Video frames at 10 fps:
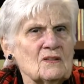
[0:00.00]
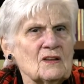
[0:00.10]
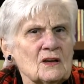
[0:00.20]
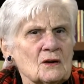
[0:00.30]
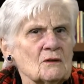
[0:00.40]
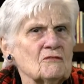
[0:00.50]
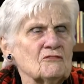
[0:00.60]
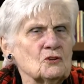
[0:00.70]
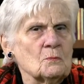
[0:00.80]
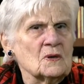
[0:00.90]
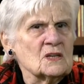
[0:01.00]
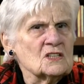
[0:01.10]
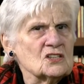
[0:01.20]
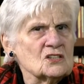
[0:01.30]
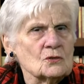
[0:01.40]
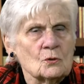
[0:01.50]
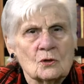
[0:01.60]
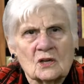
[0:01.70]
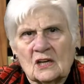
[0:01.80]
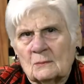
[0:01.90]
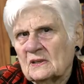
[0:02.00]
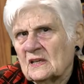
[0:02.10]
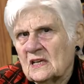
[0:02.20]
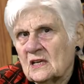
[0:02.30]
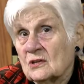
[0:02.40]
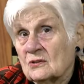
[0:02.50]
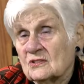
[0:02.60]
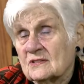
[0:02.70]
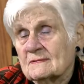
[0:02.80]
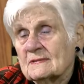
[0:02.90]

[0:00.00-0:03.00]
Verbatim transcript: there a few months or a couple of years.